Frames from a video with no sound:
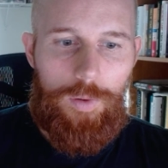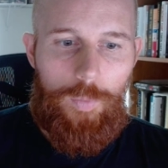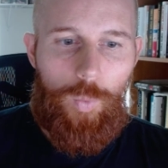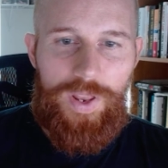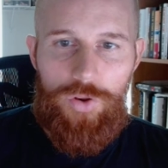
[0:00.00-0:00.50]

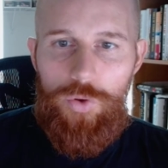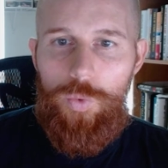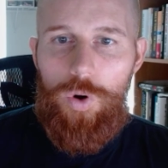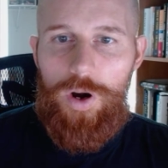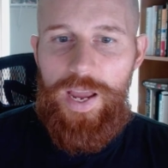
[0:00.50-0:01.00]
when
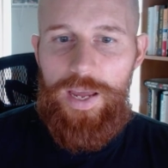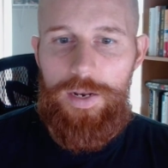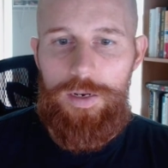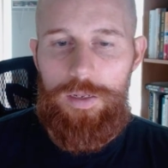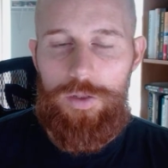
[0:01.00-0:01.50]
you are at
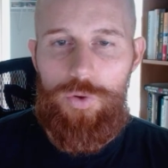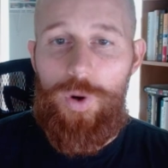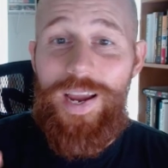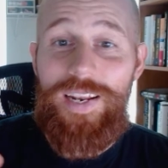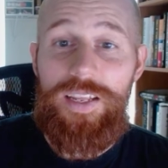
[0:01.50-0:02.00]

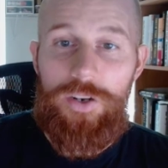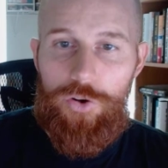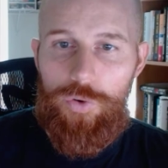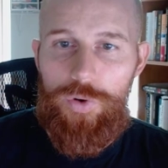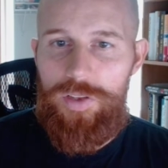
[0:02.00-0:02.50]
an
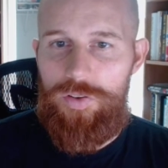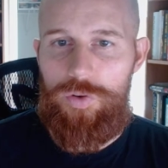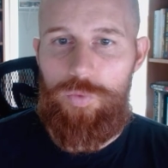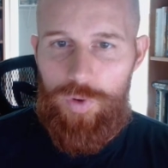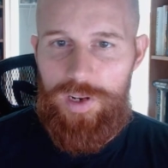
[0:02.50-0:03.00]
increased
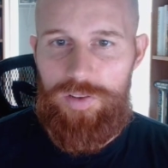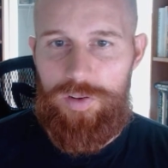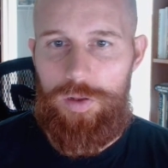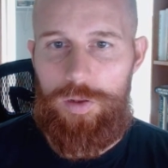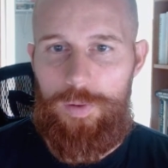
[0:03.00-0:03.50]
risk
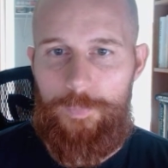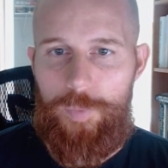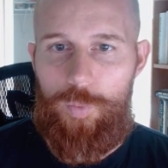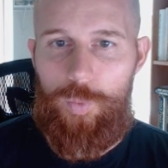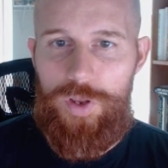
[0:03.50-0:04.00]

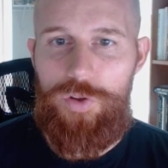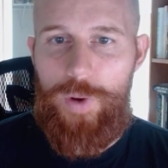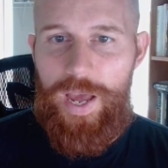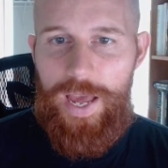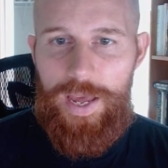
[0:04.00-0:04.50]
when
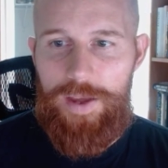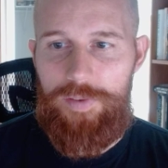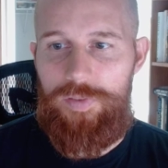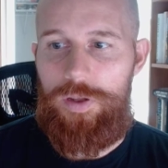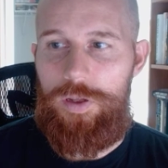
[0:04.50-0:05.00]

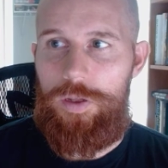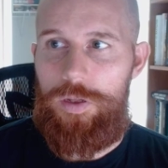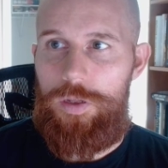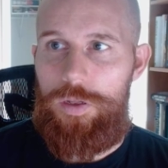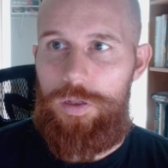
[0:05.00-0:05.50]

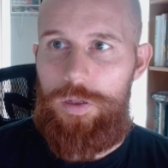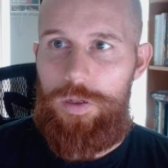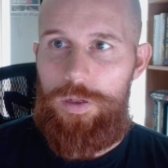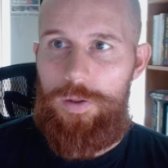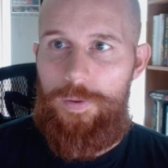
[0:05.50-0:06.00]

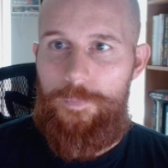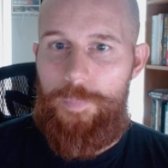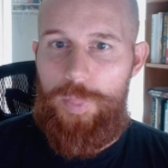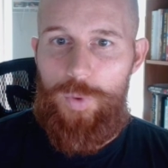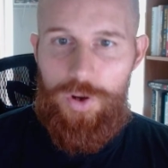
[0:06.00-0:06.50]

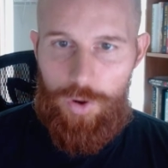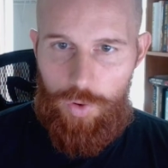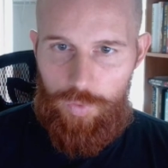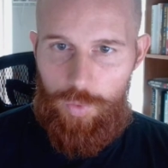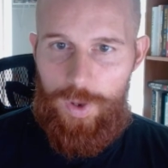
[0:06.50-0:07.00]
you're
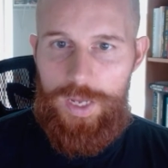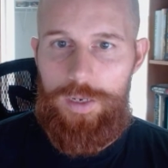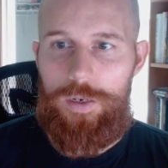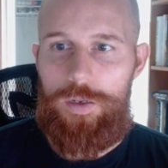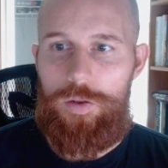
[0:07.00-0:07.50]
overweight,
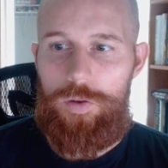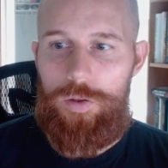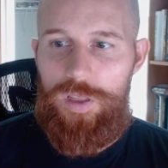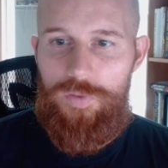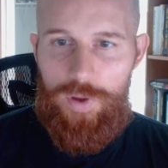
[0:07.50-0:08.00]

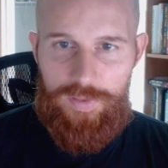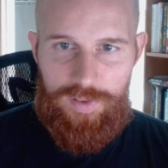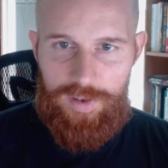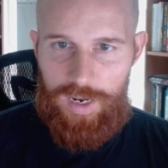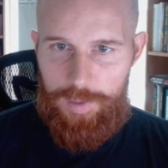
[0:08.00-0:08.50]
if you have
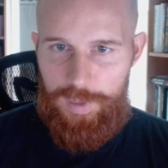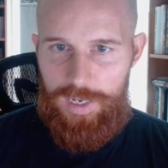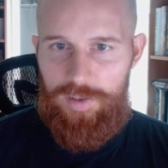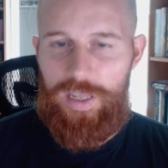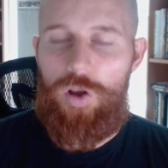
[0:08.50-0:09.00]

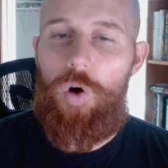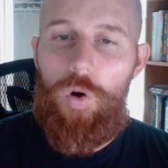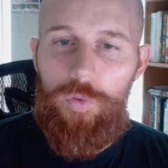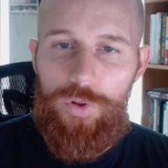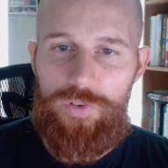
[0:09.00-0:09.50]
diabetes, like all
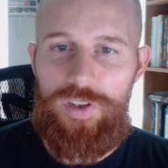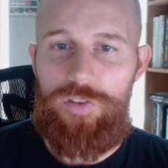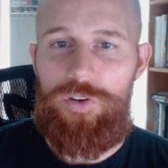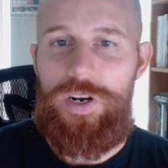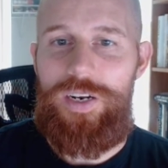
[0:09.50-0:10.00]
of those things,
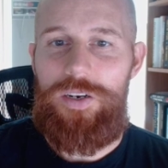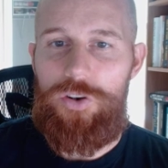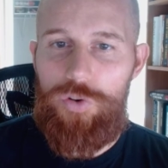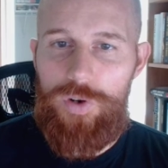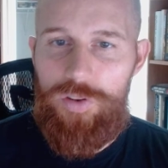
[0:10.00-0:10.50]
you're
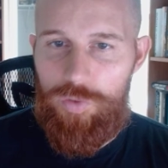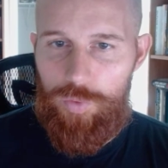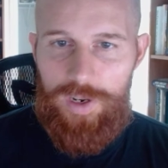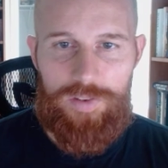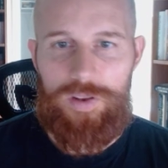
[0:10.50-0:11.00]
increased
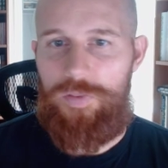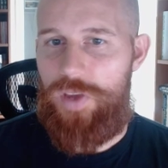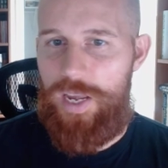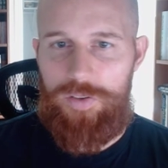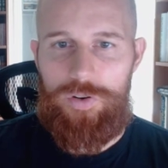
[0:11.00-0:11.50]
risk of
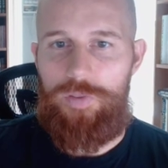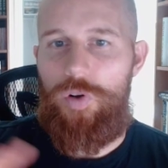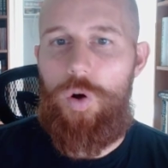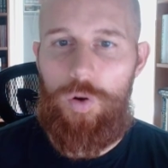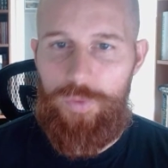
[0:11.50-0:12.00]
cancer, of
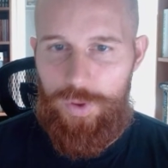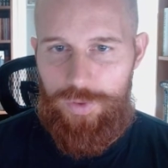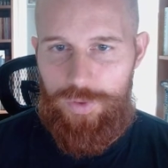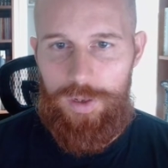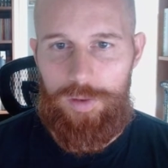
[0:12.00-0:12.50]
all of
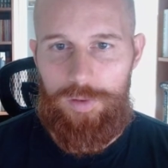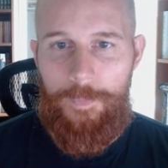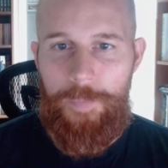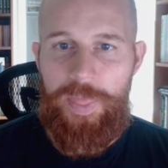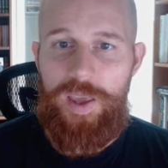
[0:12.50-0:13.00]
those things.
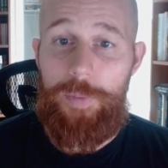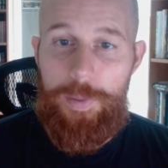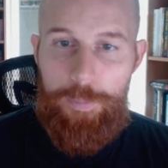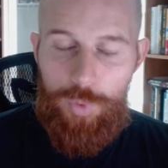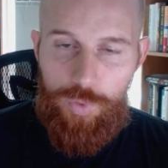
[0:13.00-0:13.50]
And by
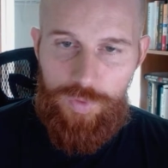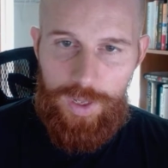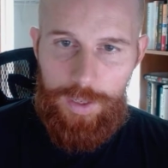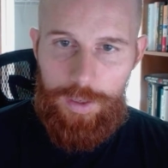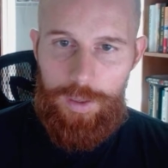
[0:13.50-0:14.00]

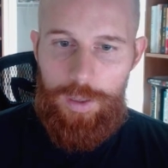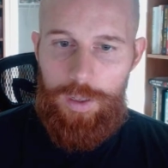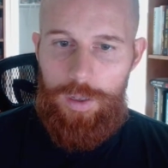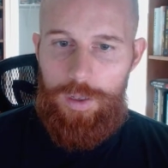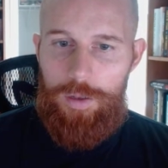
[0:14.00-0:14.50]
moving,
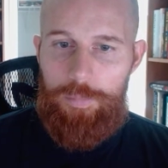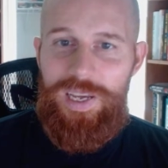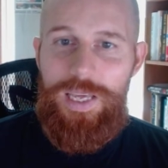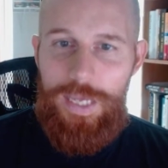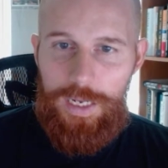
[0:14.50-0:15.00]

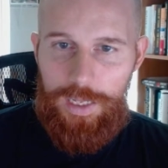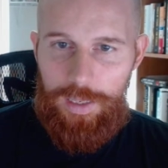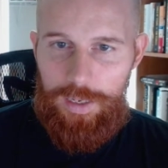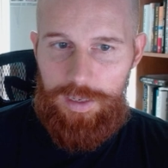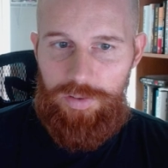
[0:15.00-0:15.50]
by eating
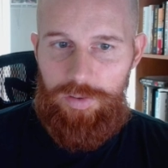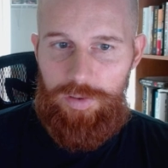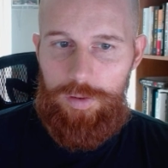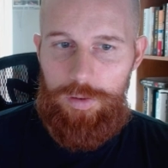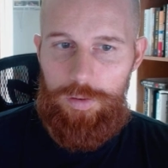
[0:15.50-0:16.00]
less,
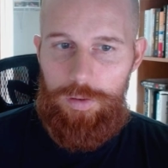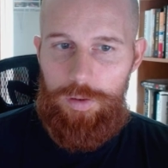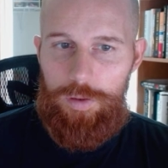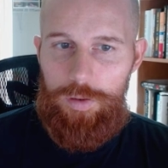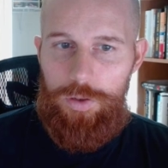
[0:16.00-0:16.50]

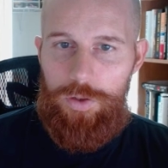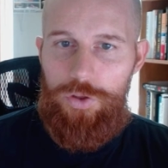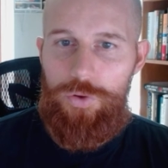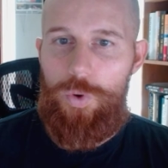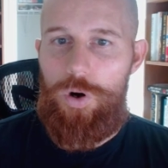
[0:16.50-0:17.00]

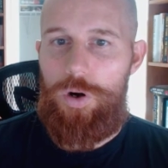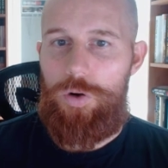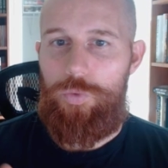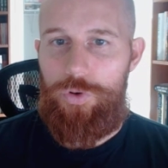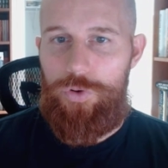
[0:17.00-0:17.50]
you are
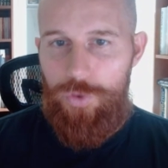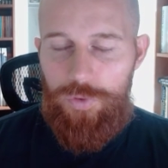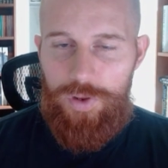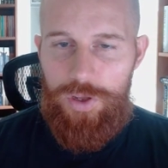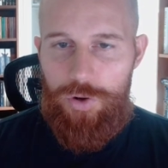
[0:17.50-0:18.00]

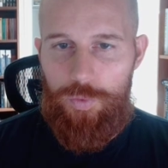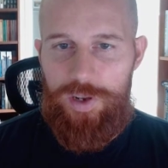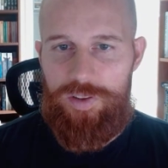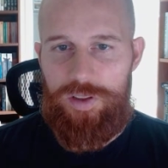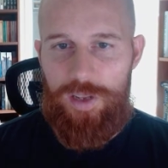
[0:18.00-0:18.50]
reducing your
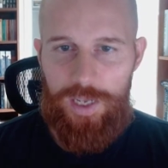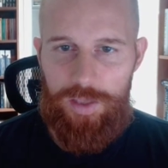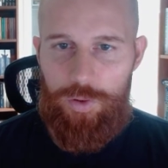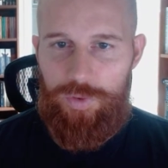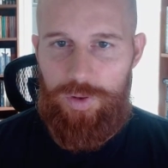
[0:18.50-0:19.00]
risk to get
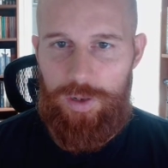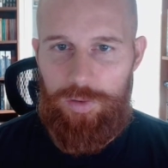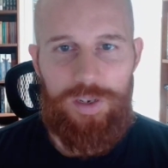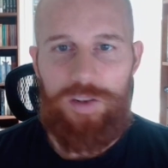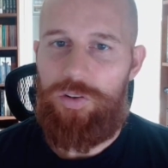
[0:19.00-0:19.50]
those things.
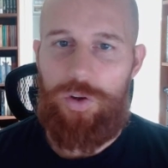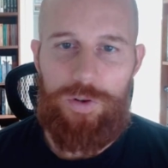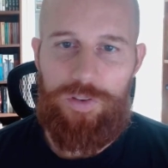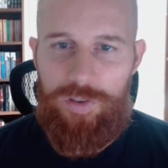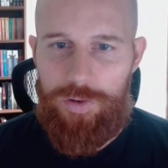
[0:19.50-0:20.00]
It doesn't go to
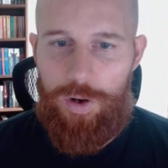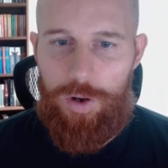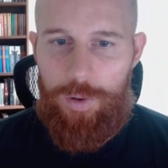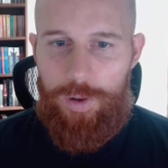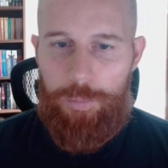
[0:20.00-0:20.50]
zero,
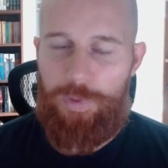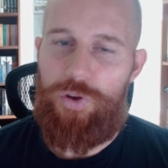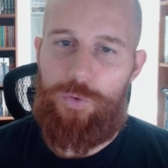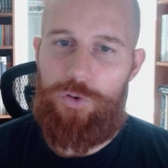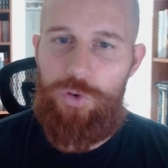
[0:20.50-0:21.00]
but you're
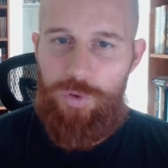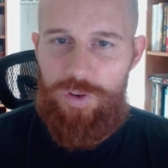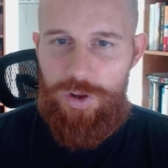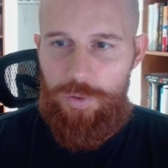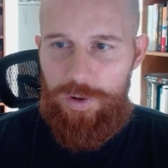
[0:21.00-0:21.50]

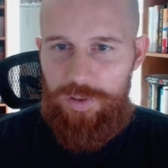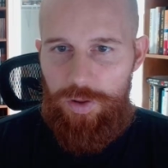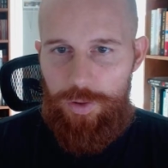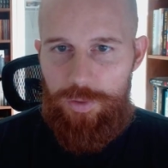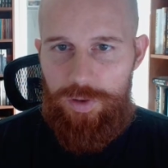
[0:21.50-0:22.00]
reducing your risk of
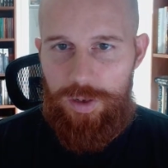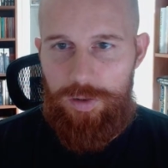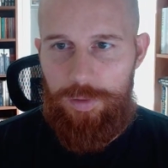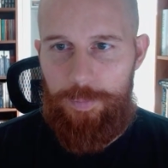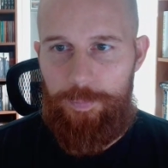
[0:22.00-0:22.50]
those things.